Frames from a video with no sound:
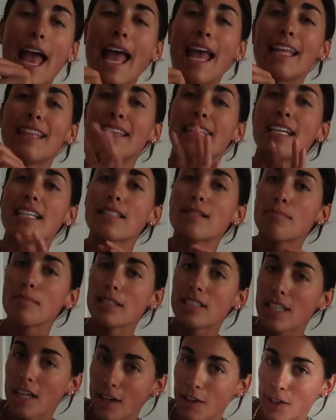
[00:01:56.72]
And this
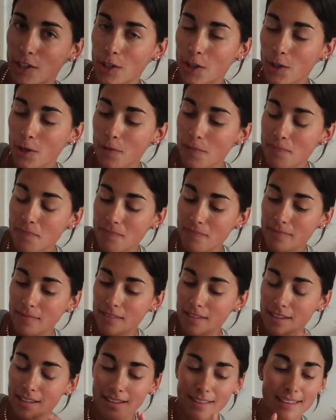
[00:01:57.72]
material,
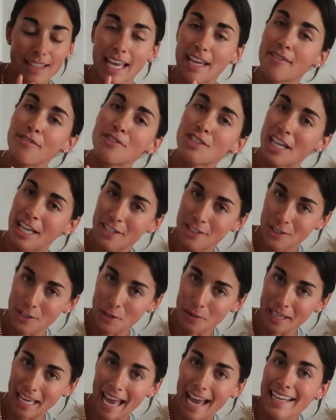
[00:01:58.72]
life-changing,
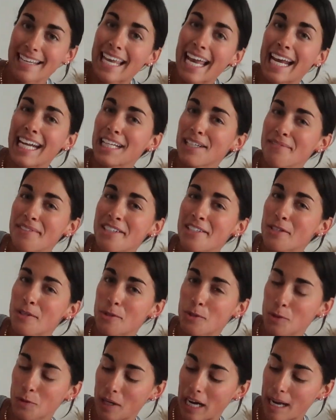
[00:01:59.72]
okay? I can't even
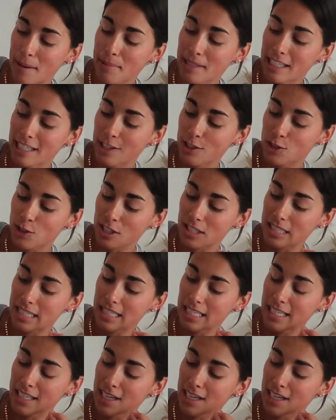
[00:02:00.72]
describe it. It is just the